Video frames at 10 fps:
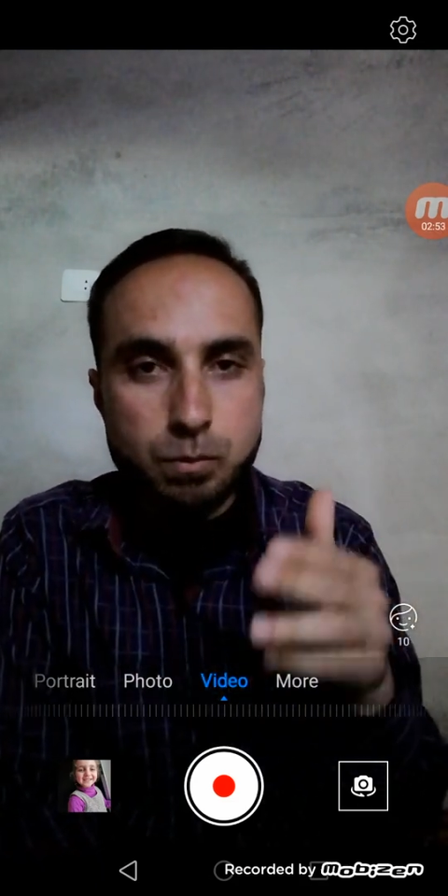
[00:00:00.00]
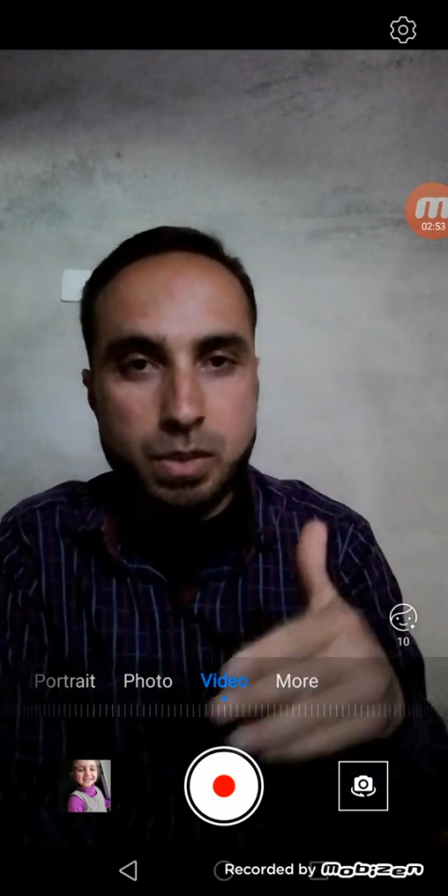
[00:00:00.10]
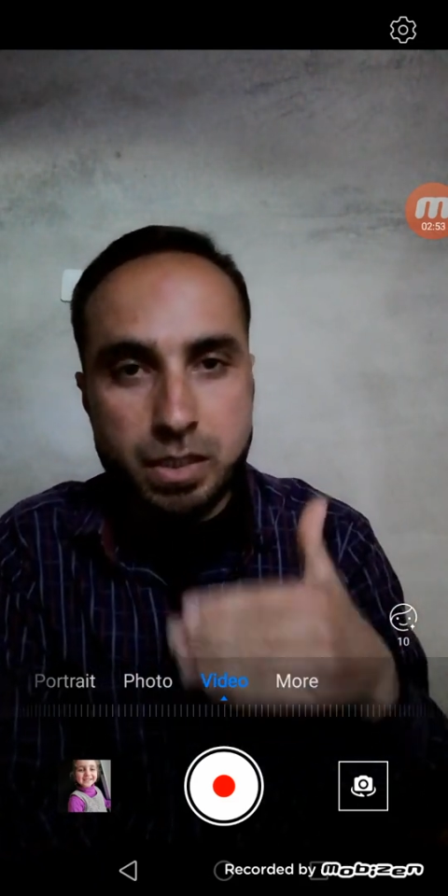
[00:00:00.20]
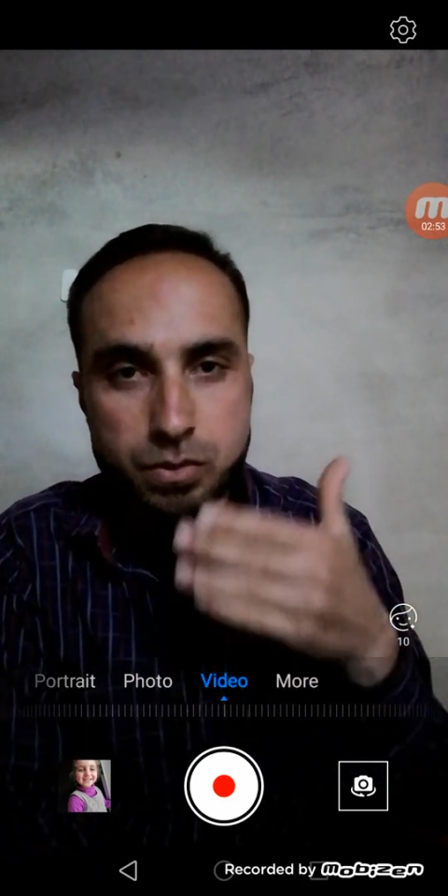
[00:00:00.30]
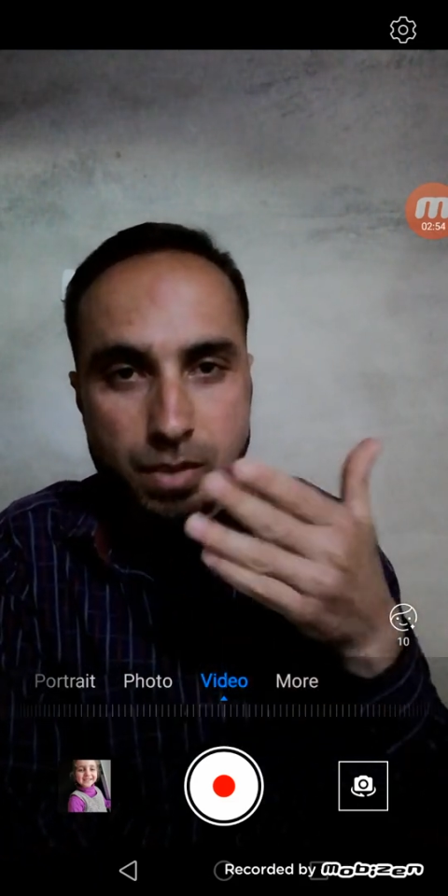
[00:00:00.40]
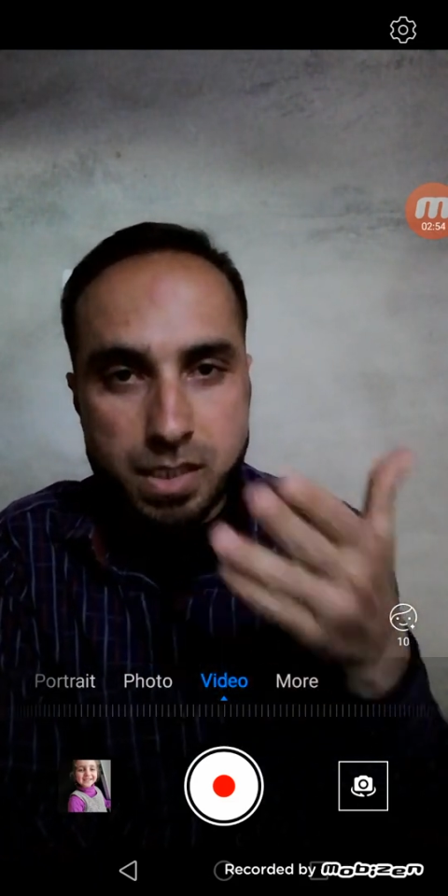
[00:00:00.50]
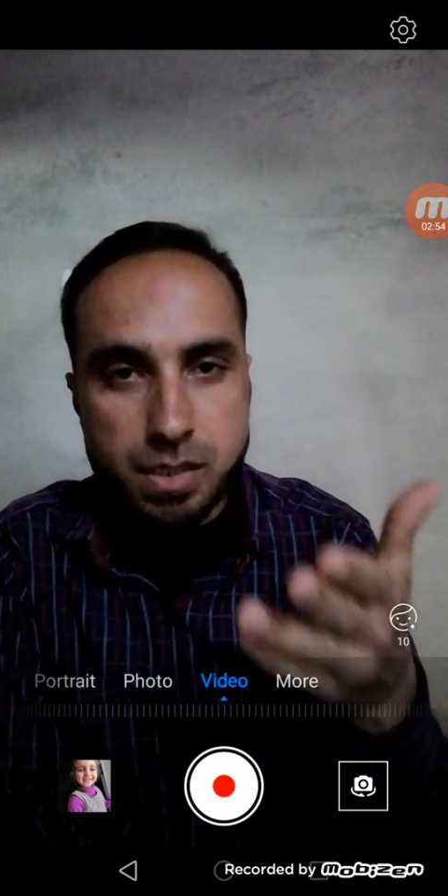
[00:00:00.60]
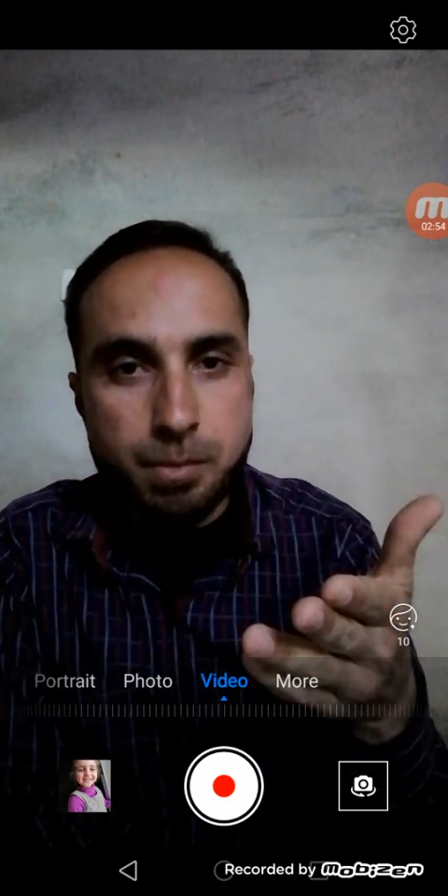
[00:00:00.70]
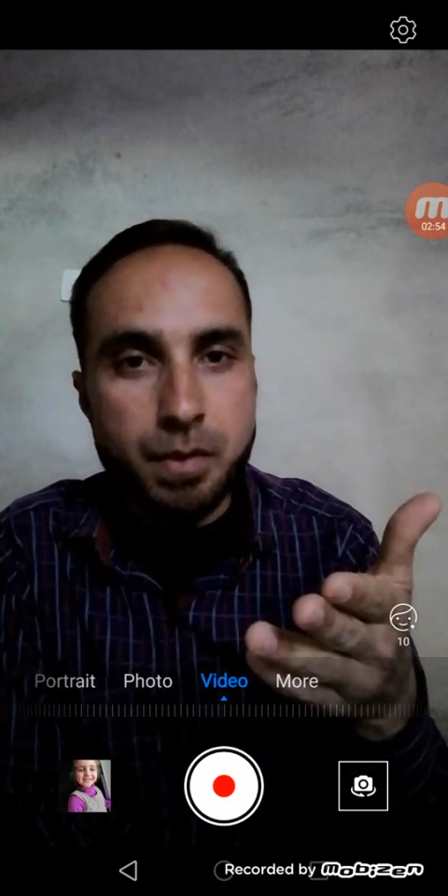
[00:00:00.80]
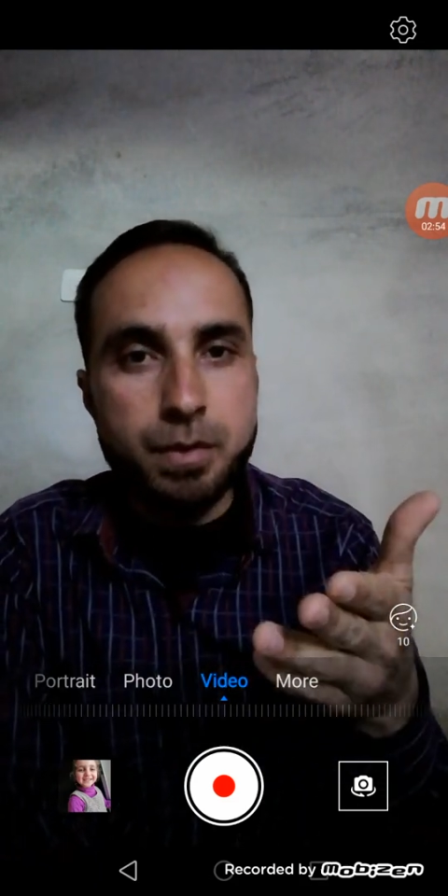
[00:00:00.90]
We need to ask
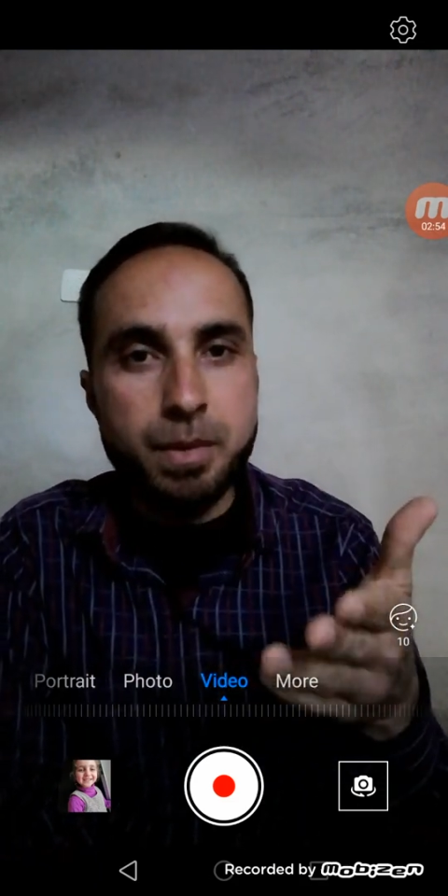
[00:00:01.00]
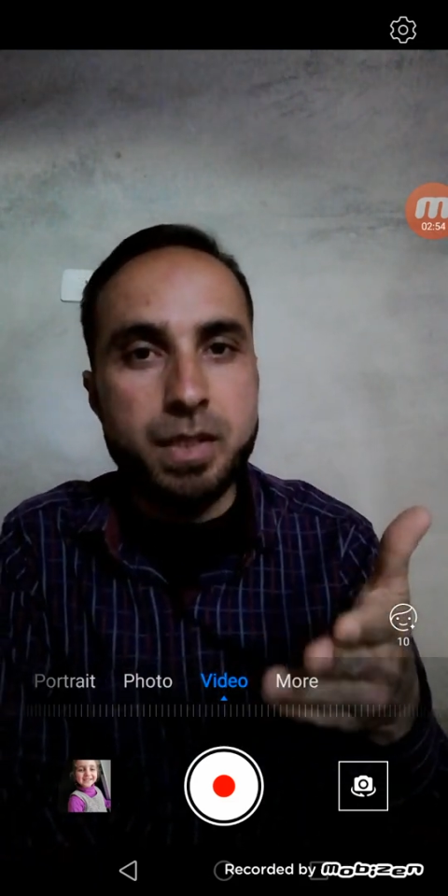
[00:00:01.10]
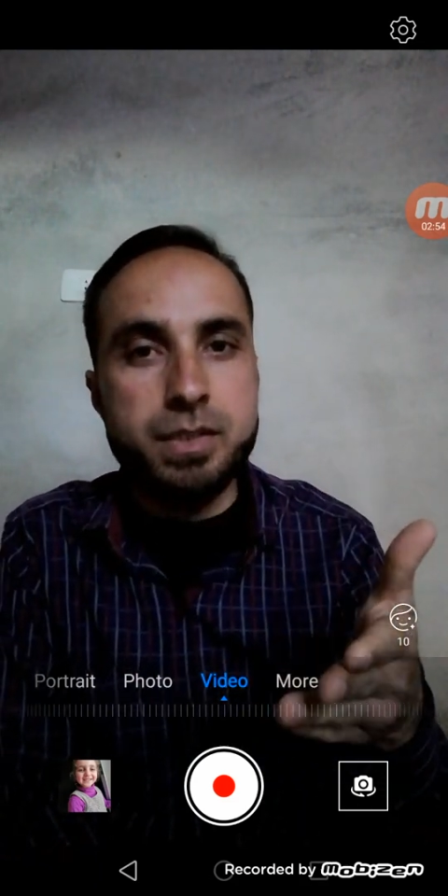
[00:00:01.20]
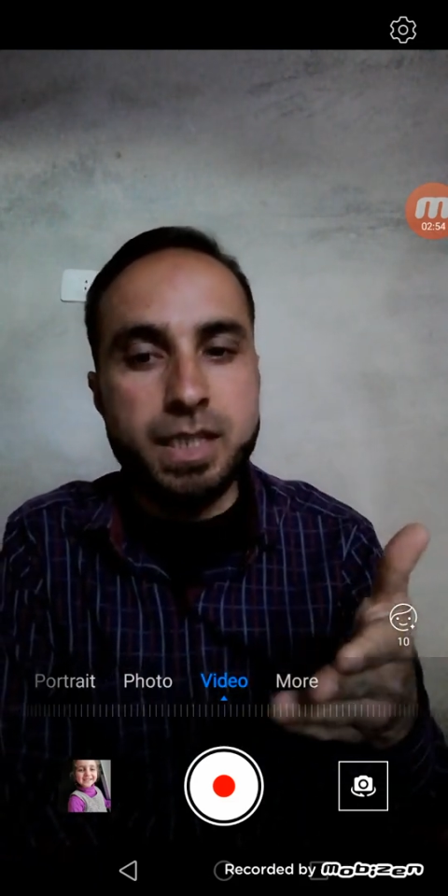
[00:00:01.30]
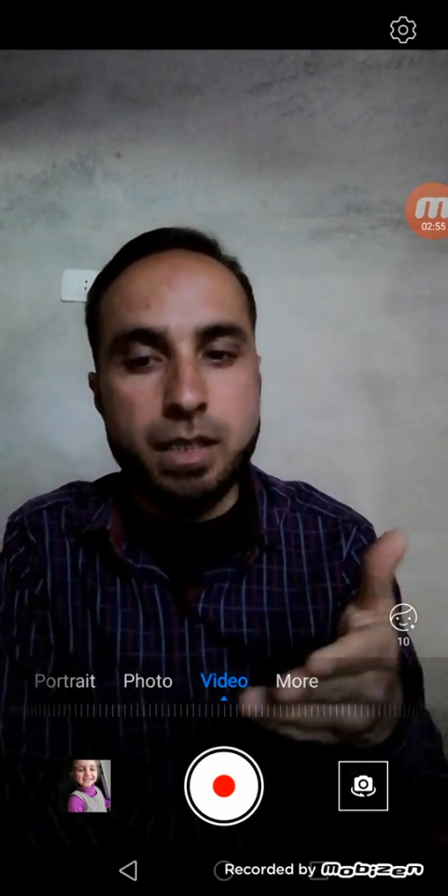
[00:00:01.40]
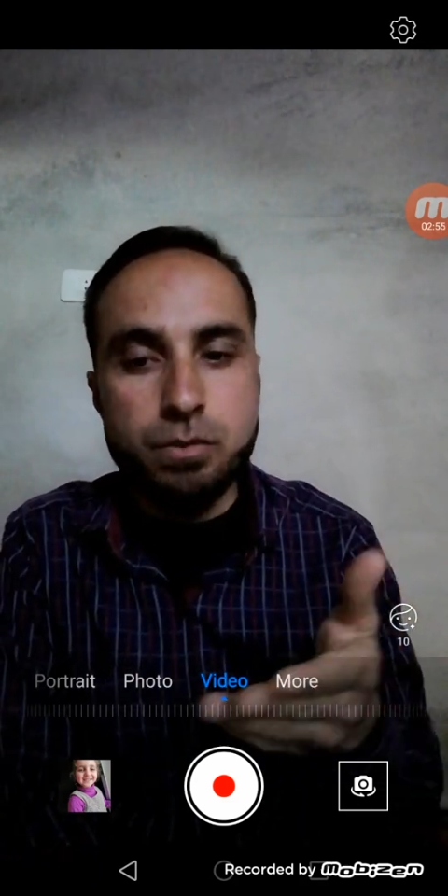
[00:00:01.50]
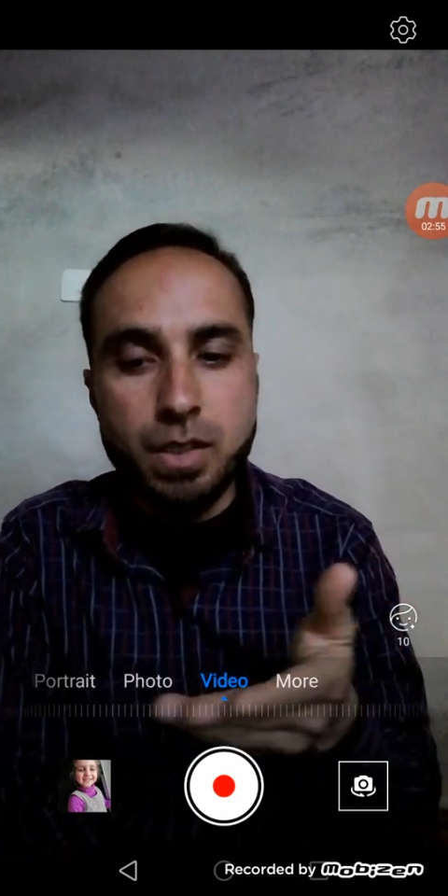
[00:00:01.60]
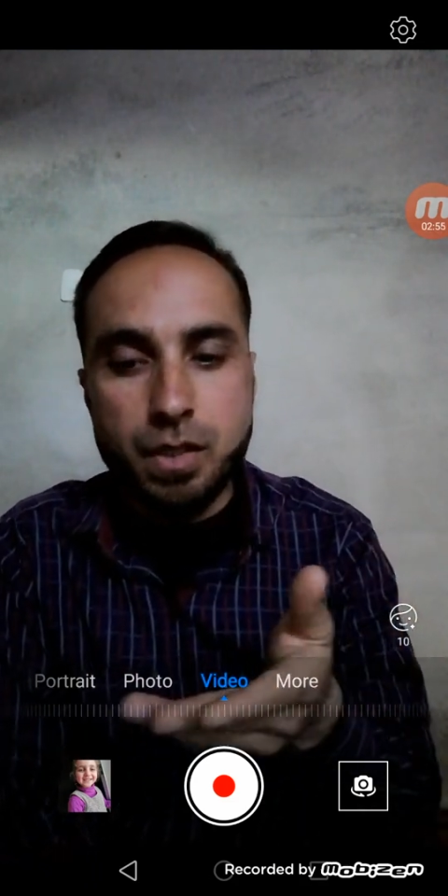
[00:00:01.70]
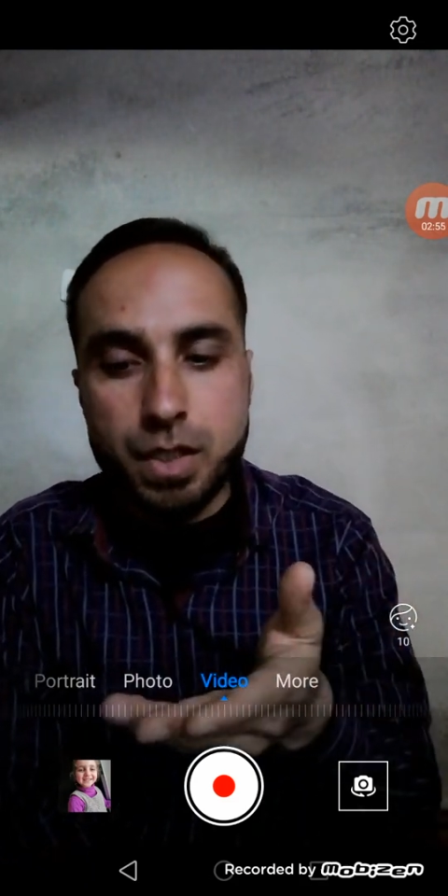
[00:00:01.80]
about the weather now.